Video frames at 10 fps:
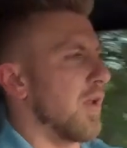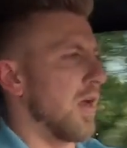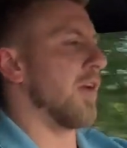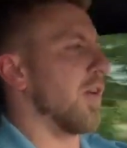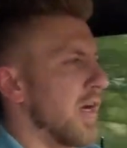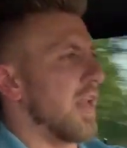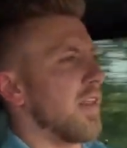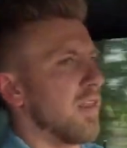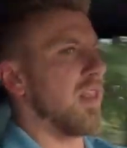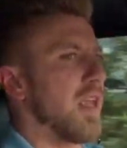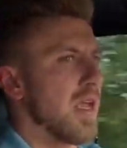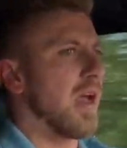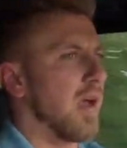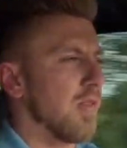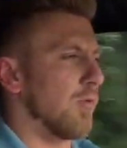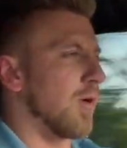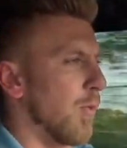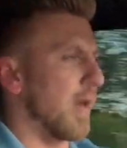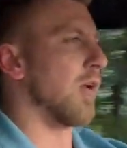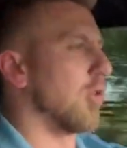it underneath the rear
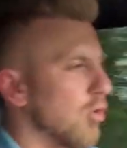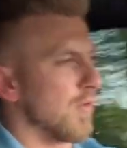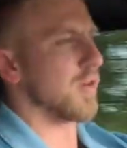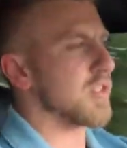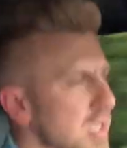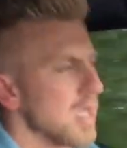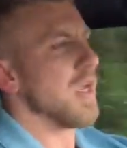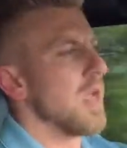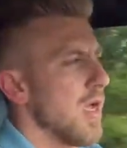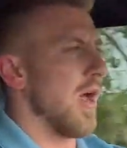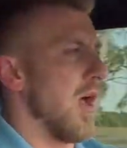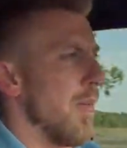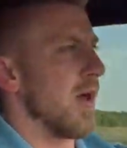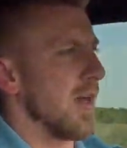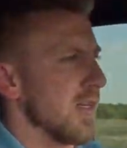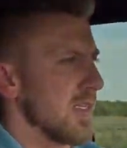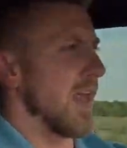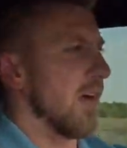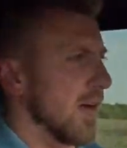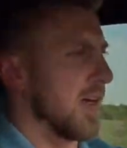window louvers, but it is
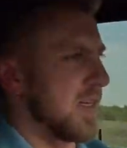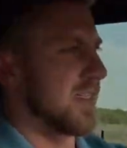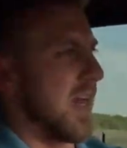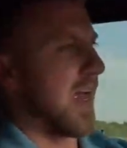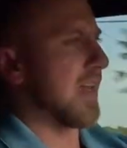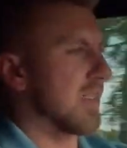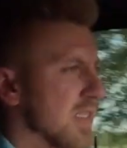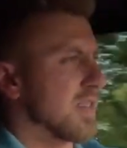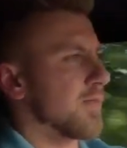there and it is nice.